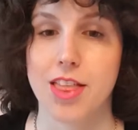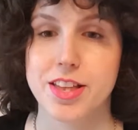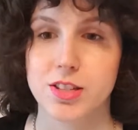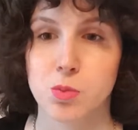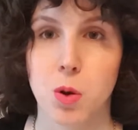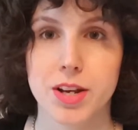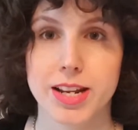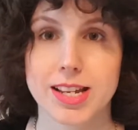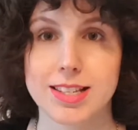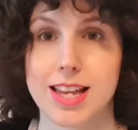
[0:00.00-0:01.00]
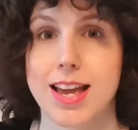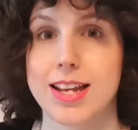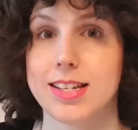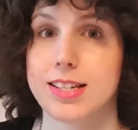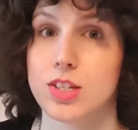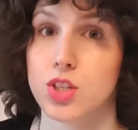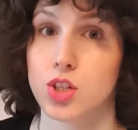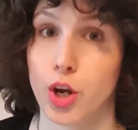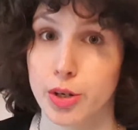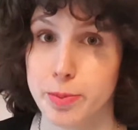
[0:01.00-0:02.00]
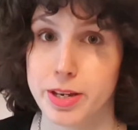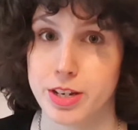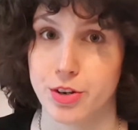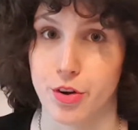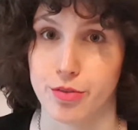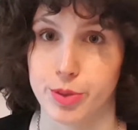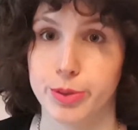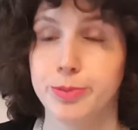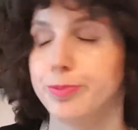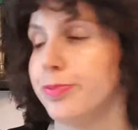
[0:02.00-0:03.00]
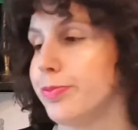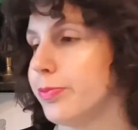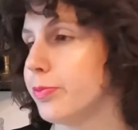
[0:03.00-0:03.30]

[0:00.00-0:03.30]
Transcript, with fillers: Uh, this one is a dystopian novel